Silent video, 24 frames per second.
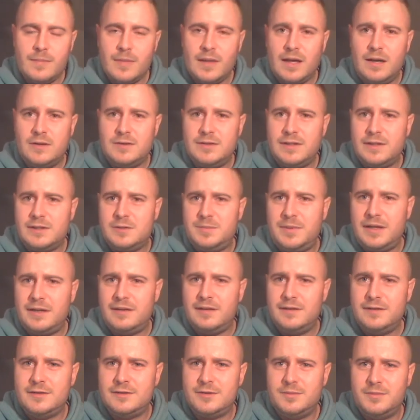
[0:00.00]
I was
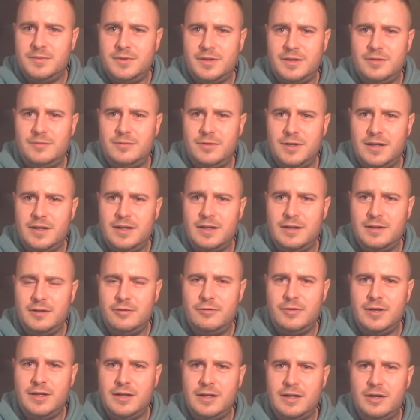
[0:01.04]
expecting something really,
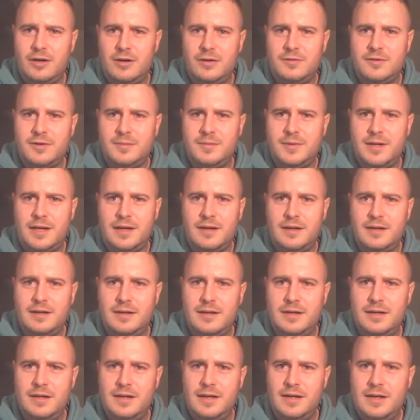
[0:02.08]
really hot from that.
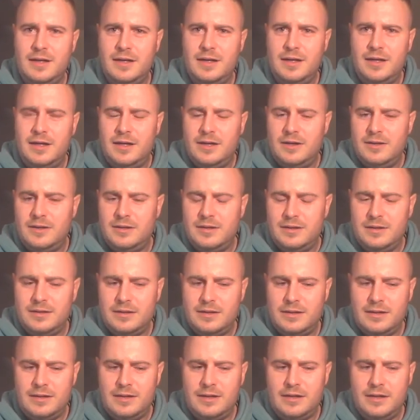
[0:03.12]

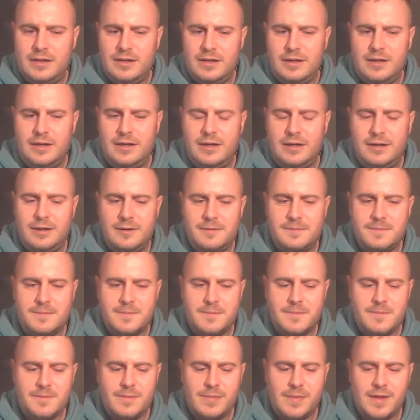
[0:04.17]
And
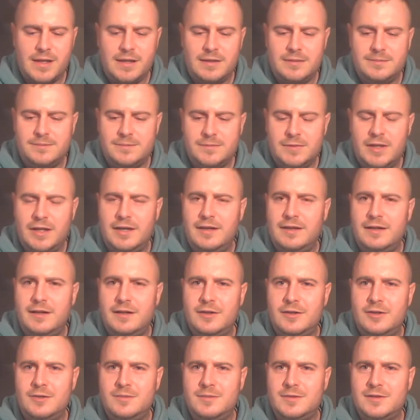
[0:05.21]
it didn't
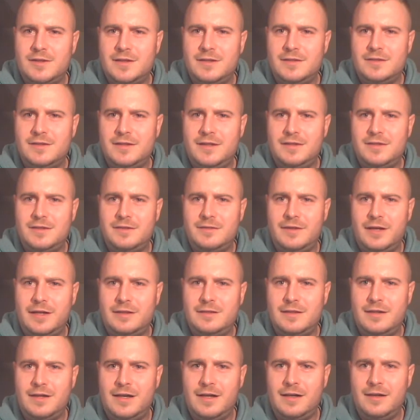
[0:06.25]
come, so it's an easy ride
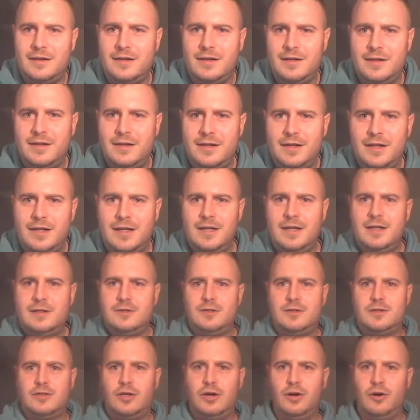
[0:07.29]
tonight.
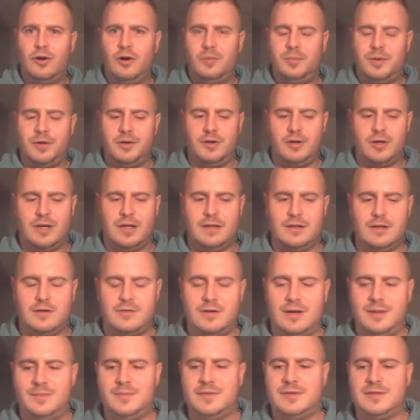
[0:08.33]
Just hope I don't get the
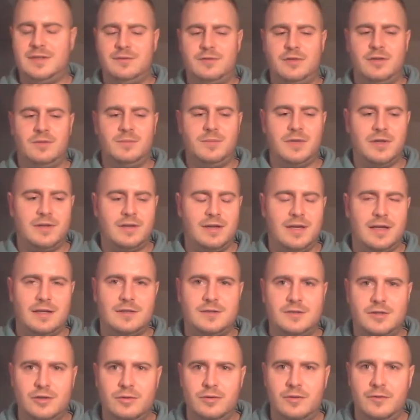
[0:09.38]
cramps. I've done the last
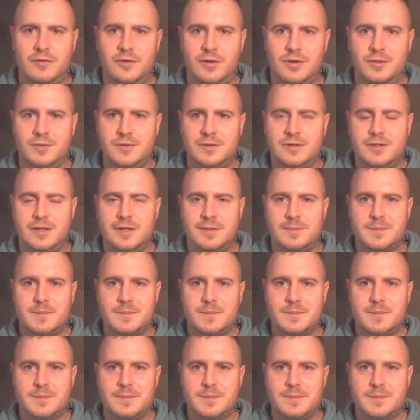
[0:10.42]
2 reviews.